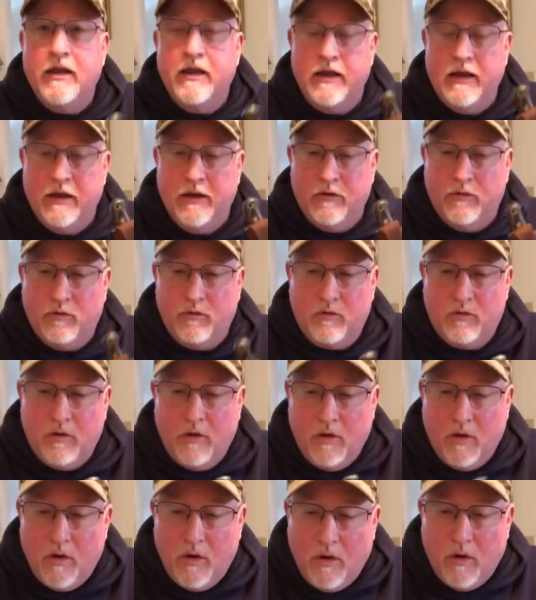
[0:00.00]
is
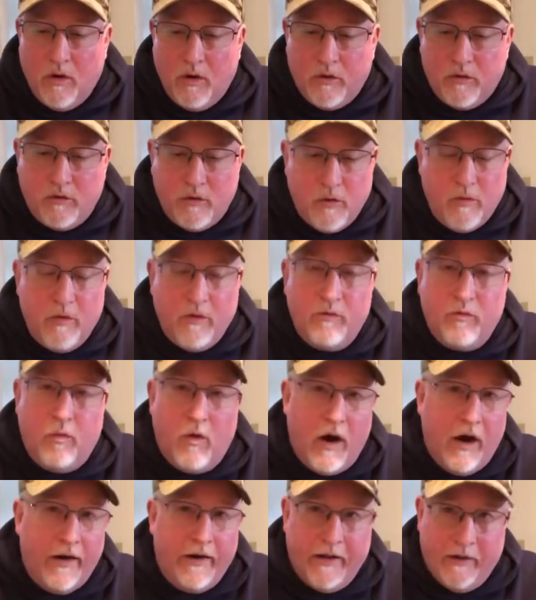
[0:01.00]
two is
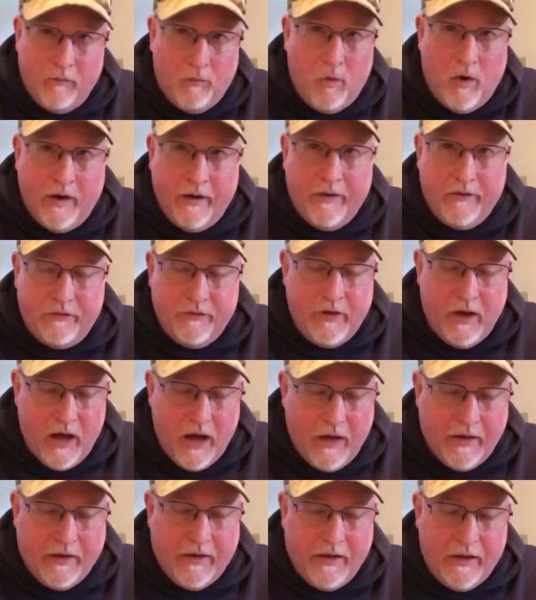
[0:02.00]
one and one is
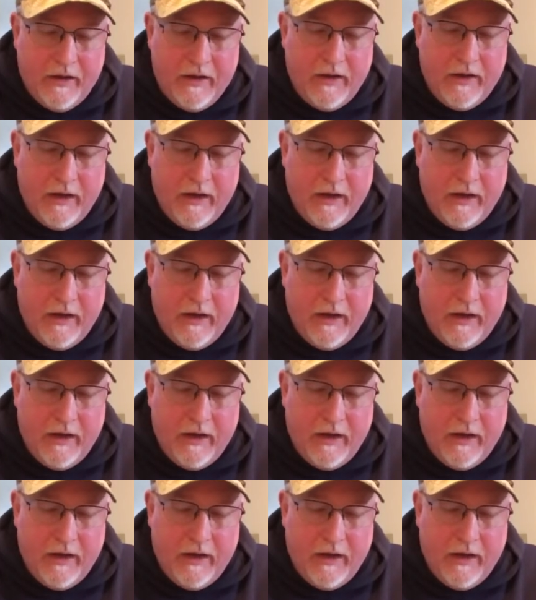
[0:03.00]
none.